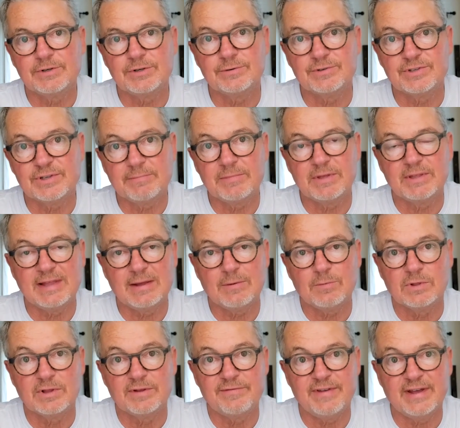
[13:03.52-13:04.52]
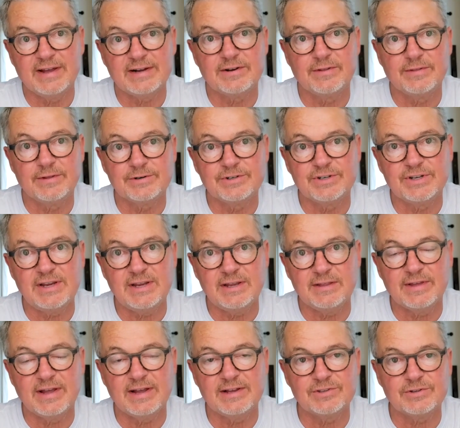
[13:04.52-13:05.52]
to something that will affect their
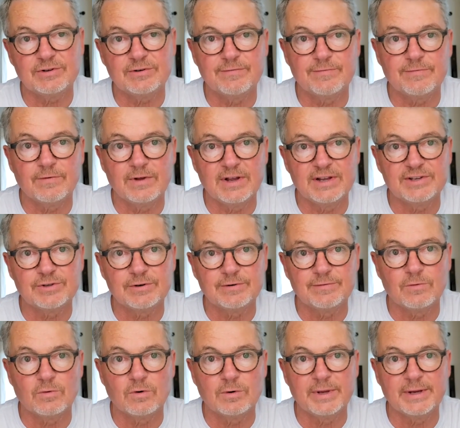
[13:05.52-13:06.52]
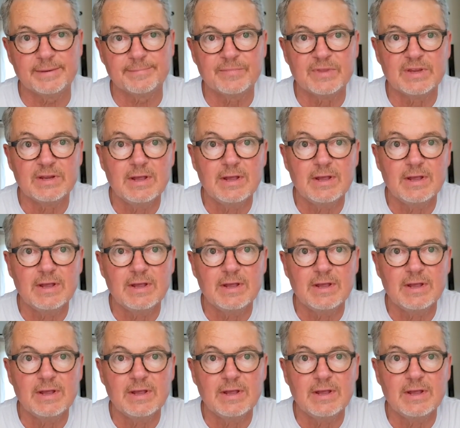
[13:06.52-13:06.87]
teeth as they're forming.